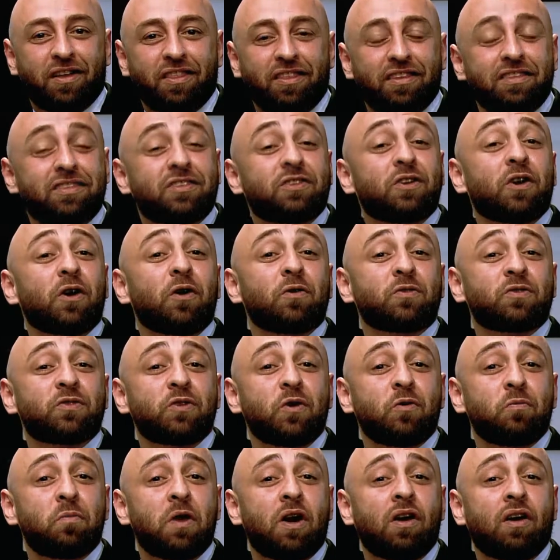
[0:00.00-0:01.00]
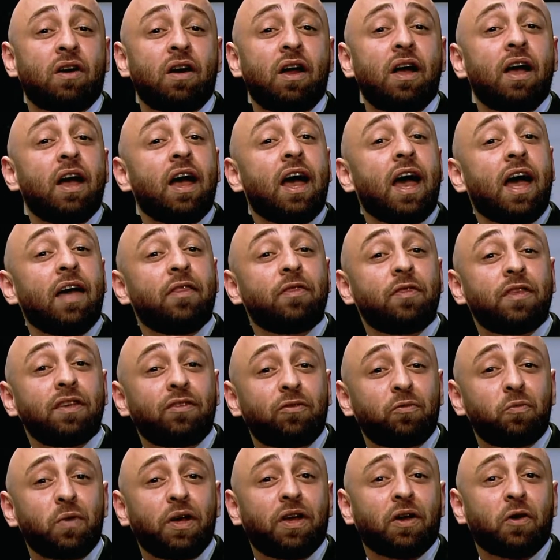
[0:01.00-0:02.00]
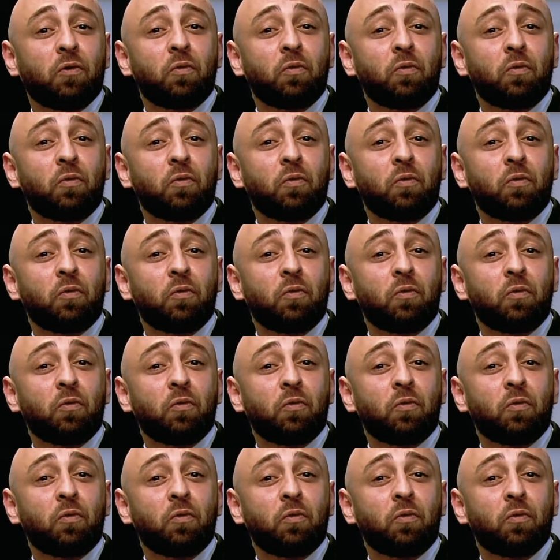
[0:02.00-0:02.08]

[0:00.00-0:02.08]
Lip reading: This is your host Omar, and this week